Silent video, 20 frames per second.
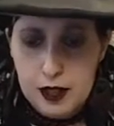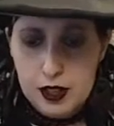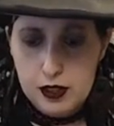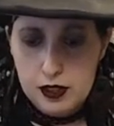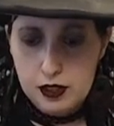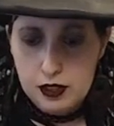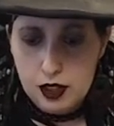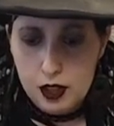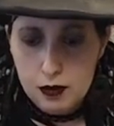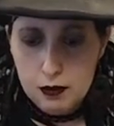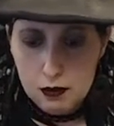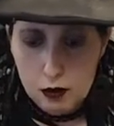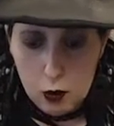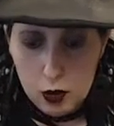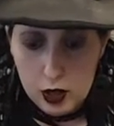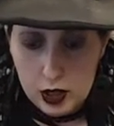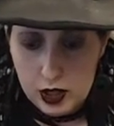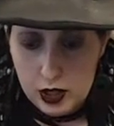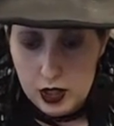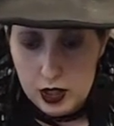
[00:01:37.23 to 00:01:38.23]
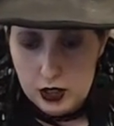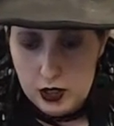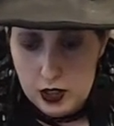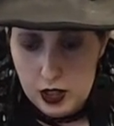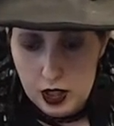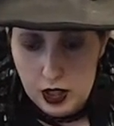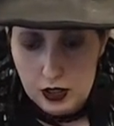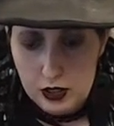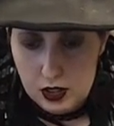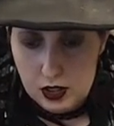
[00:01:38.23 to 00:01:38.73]
So we're gonna
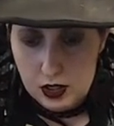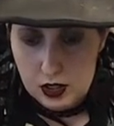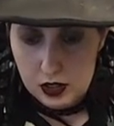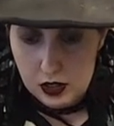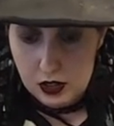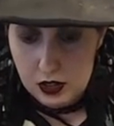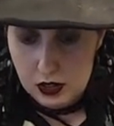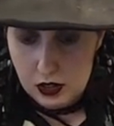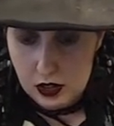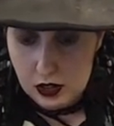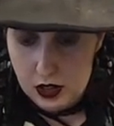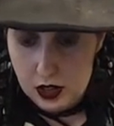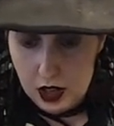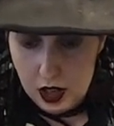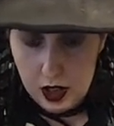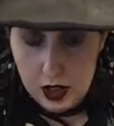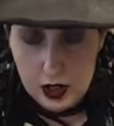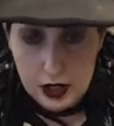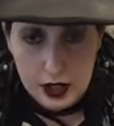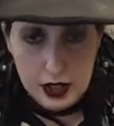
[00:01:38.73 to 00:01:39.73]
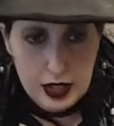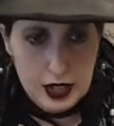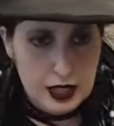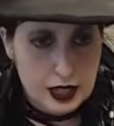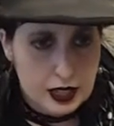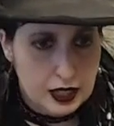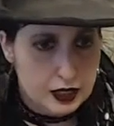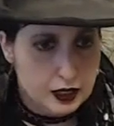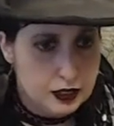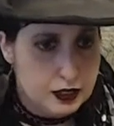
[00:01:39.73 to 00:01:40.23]
just start
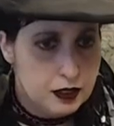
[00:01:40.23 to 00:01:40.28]
in,